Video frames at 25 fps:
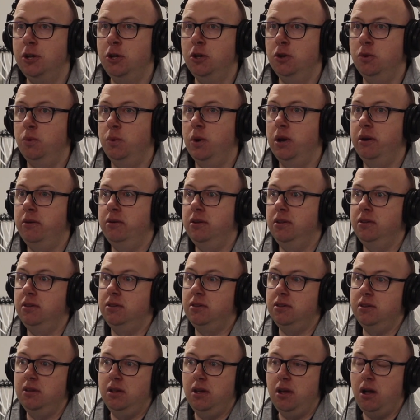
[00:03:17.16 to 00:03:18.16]

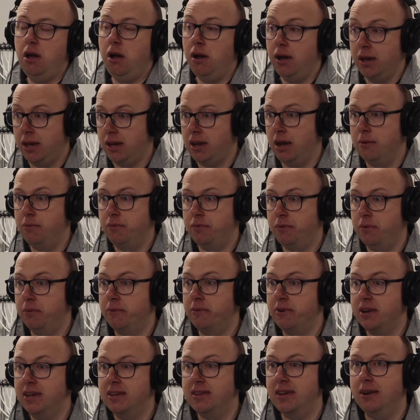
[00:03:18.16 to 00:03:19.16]
whereas I come from
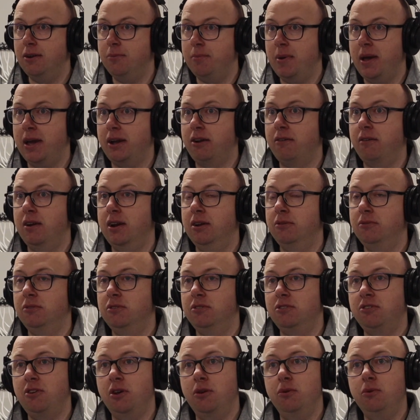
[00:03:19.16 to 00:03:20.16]
a retail
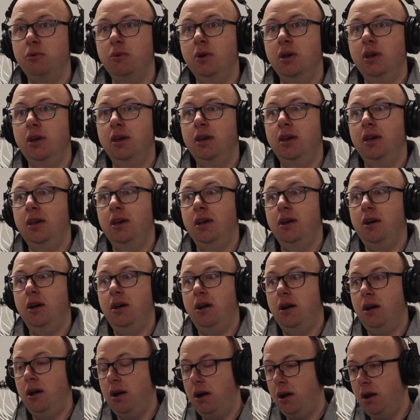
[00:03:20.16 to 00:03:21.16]
background, so
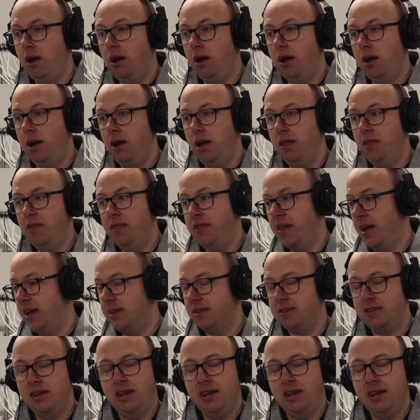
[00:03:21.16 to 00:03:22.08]
that's